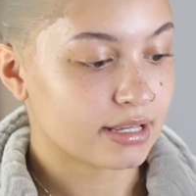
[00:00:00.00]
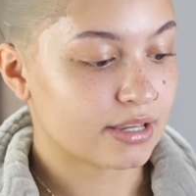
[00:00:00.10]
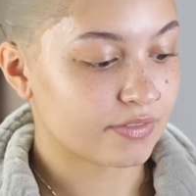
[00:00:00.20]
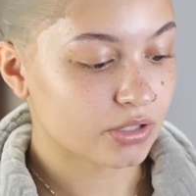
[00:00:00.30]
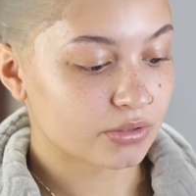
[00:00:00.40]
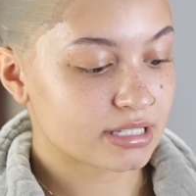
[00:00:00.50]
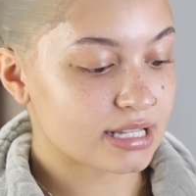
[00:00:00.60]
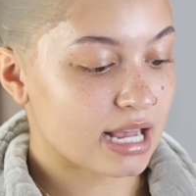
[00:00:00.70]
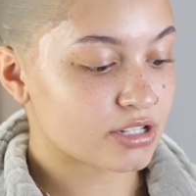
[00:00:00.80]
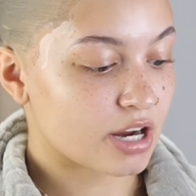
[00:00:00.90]
even though these
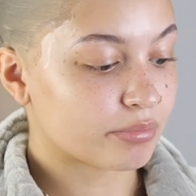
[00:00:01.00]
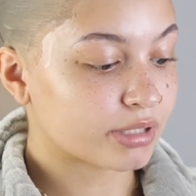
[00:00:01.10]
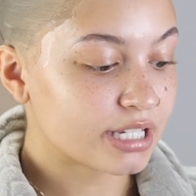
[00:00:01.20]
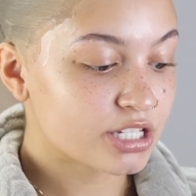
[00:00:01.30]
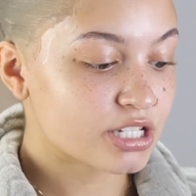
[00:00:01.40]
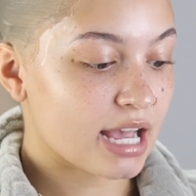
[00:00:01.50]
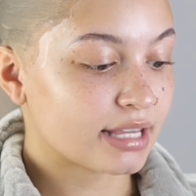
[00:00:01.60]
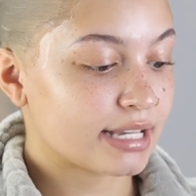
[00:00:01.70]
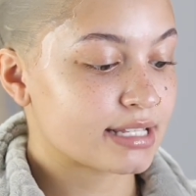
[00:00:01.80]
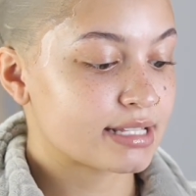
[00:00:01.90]
knots are bleached, I
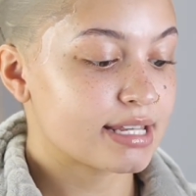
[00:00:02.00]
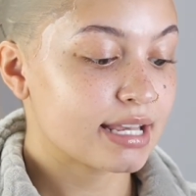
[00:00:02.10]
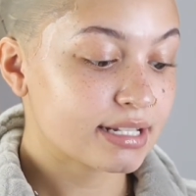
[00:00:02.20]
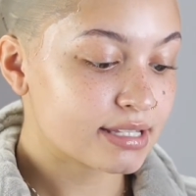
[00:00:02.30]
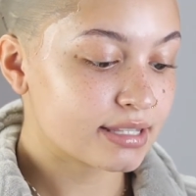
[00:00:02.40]
like to tint